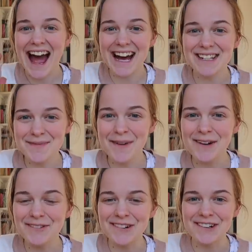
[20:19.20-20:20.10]
as
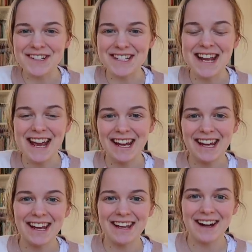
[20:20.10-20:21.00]
per warned.
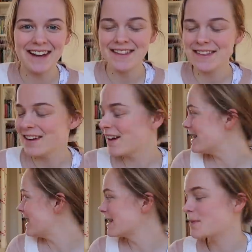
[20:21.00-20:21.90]
I think the
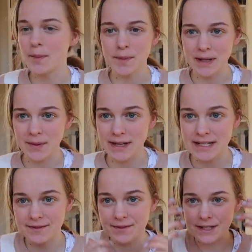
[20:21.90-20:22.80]
lighting is probably quite
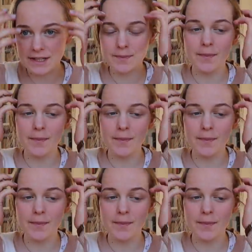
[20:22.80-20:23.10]
different,